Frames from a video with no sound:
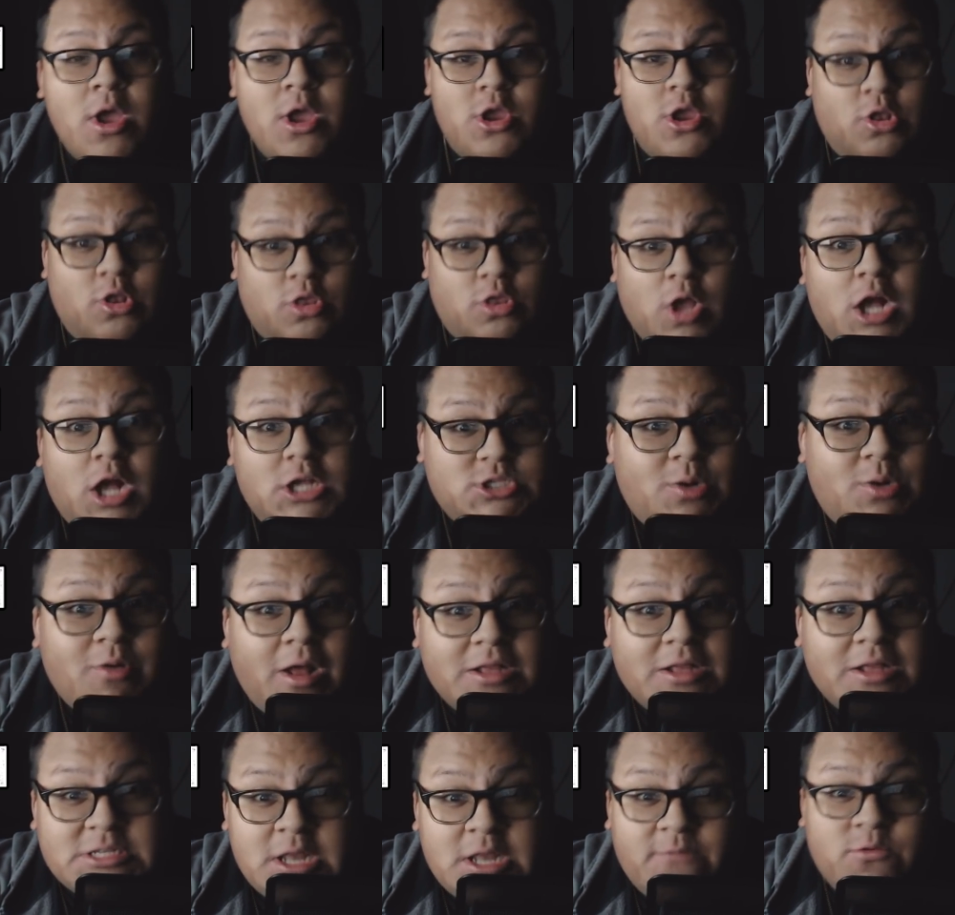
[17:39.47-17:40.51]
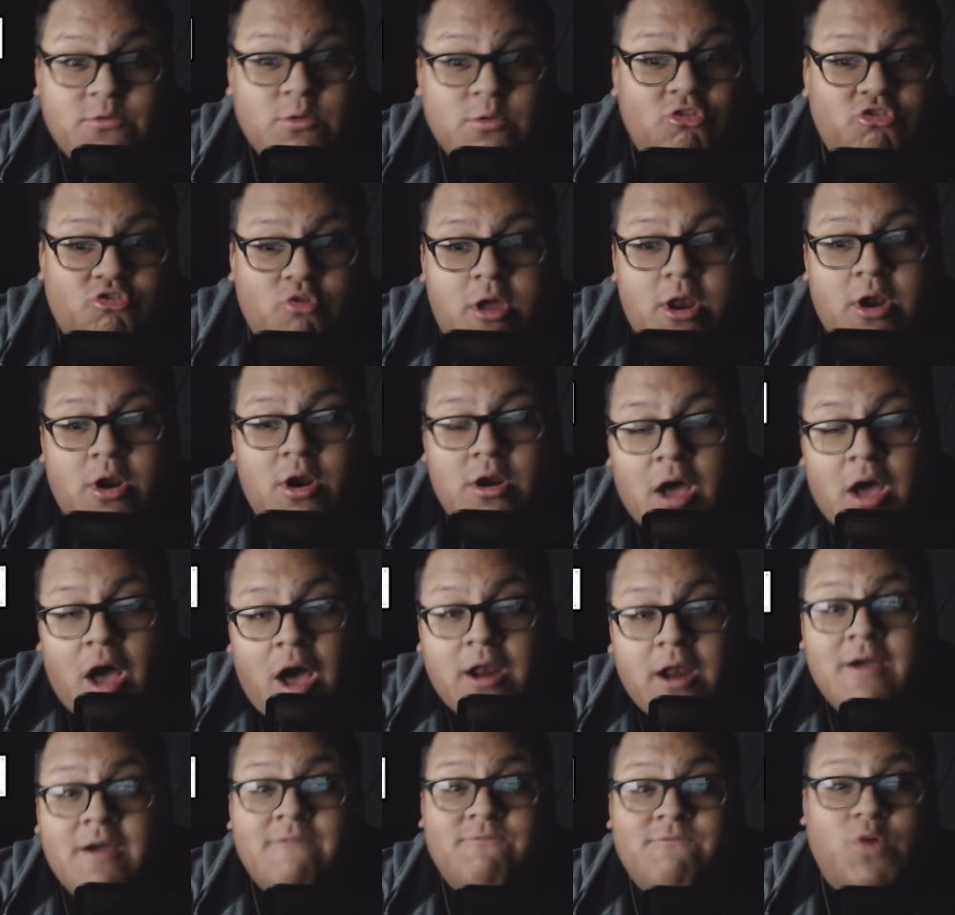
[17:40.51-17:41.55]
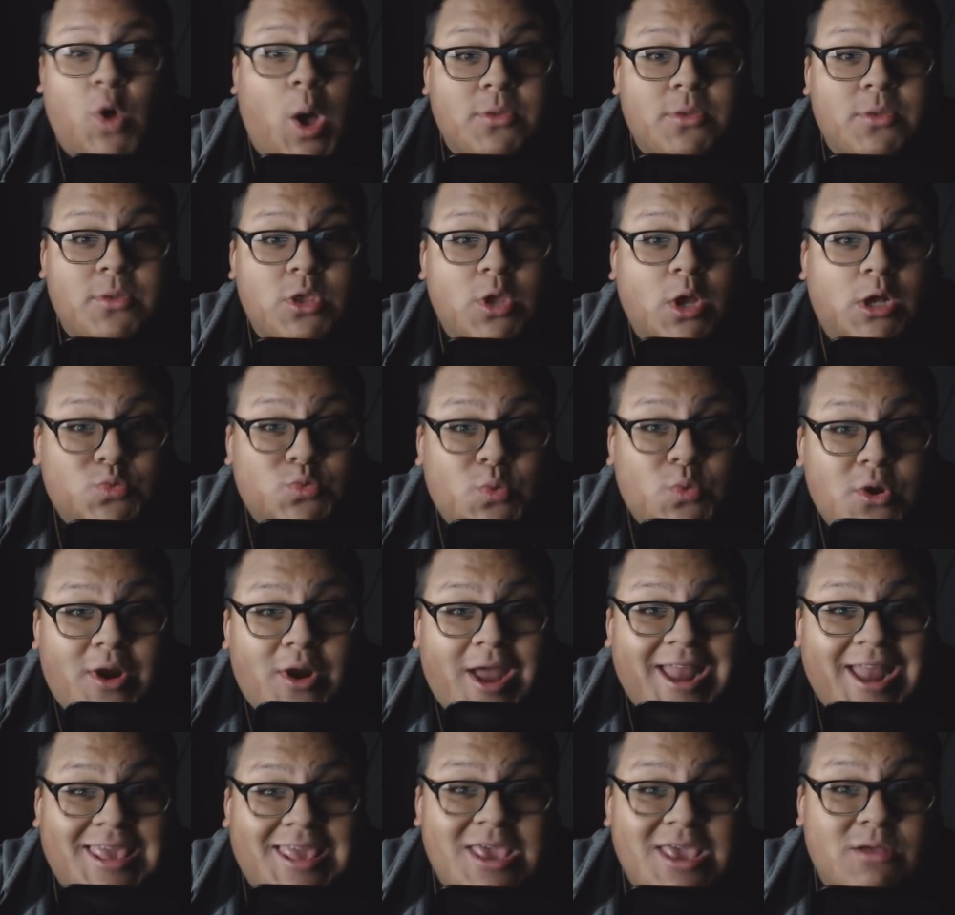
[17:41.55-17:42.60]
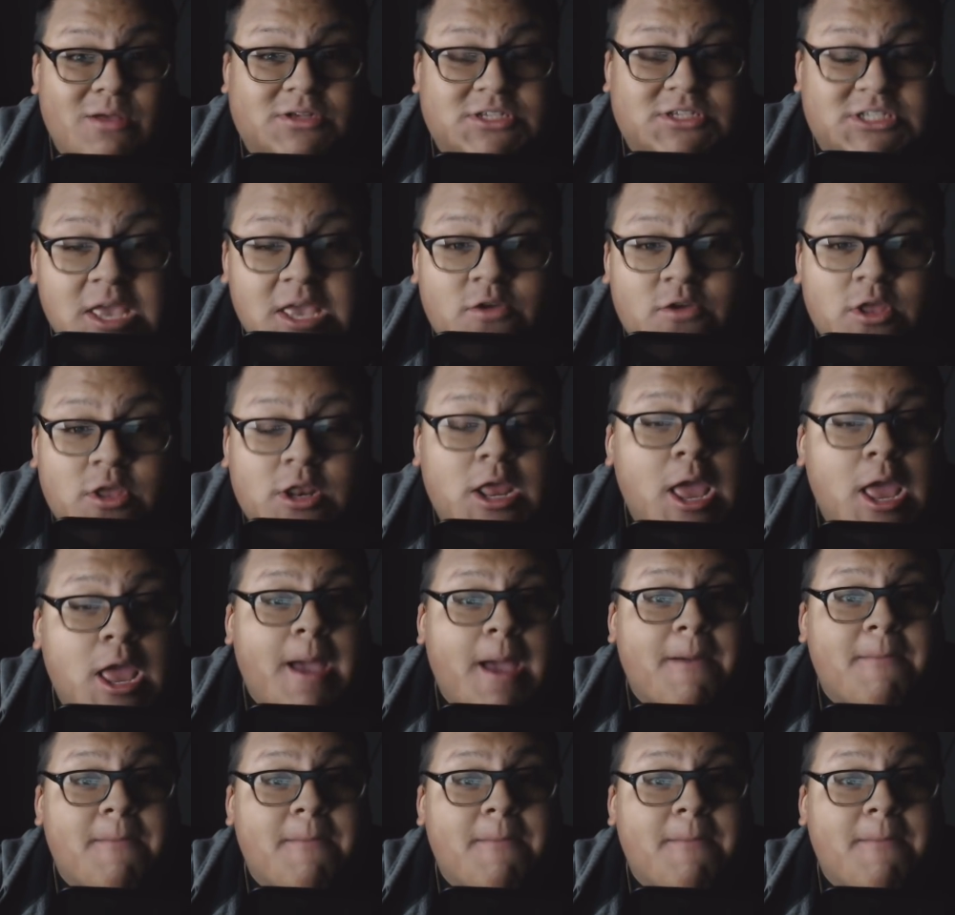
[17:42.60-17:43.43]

Your thoughts on Raw tonight, if you enjoyed it or not. Follow me on Twitter at HeelSteven.